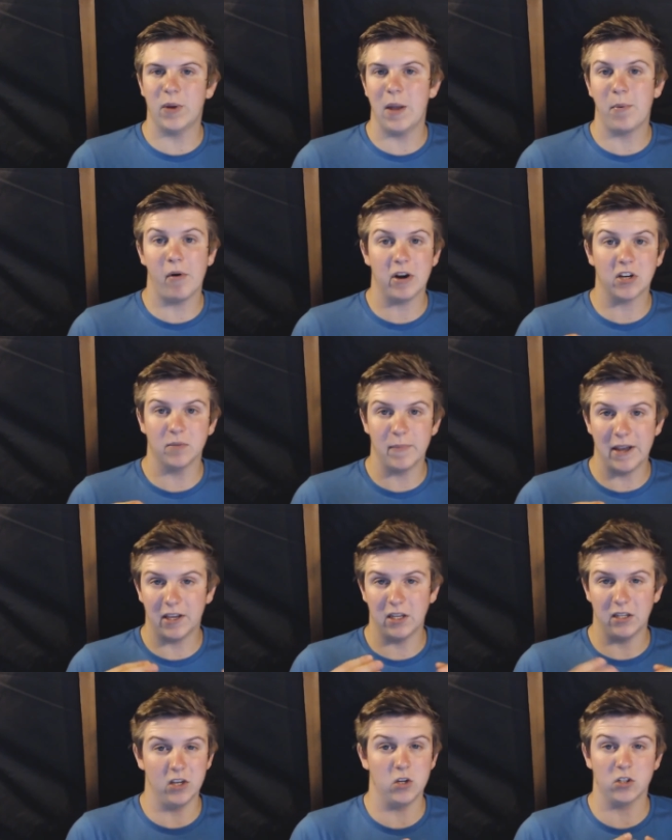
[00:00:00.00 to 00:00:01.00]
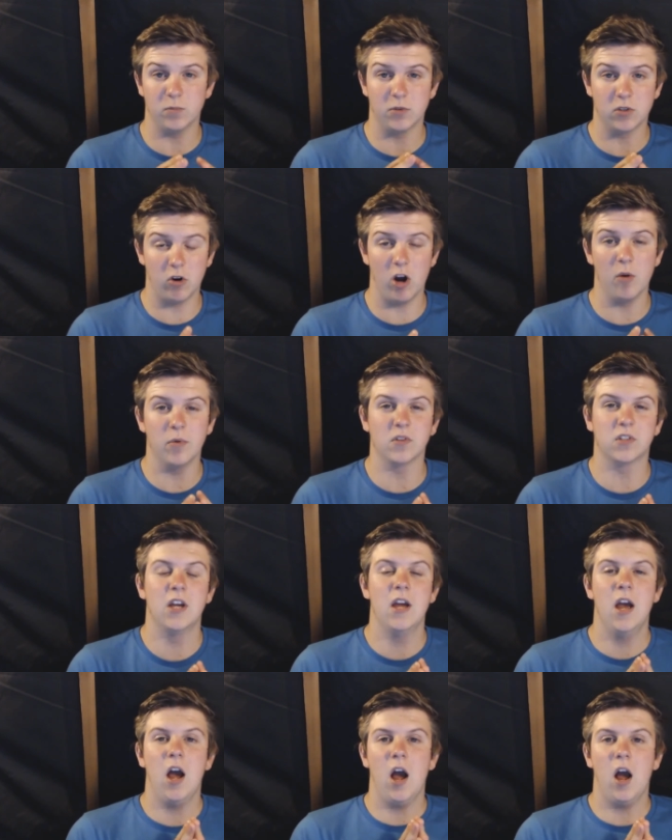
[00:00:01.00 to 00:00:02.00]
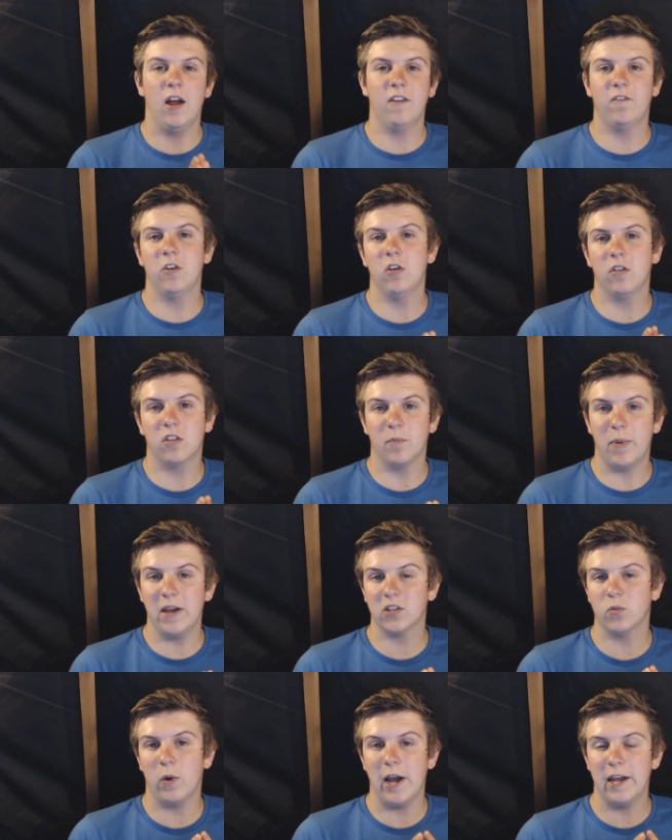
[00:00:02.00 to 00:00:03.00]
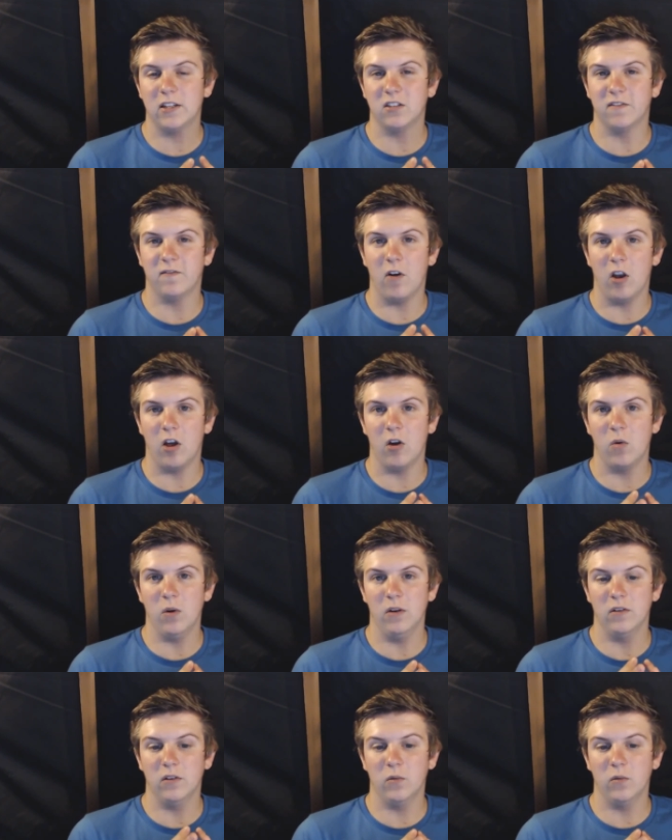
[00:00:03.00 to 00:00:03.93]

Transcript: people are actually making new subscribers. The best way to follow